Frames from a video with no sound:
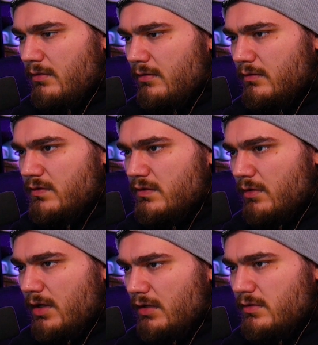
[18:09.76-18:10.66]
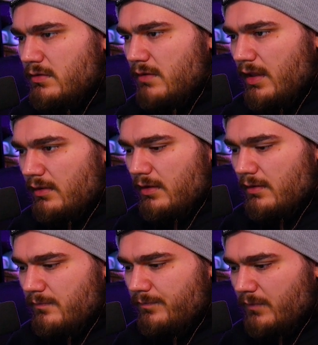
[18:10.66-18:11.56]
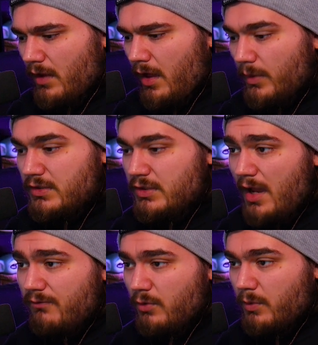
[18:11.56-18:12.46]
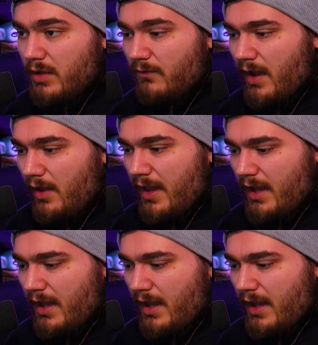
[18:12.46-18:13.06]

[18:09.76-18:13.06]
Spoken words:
let's go ahead and do that then. We do have the Weavile,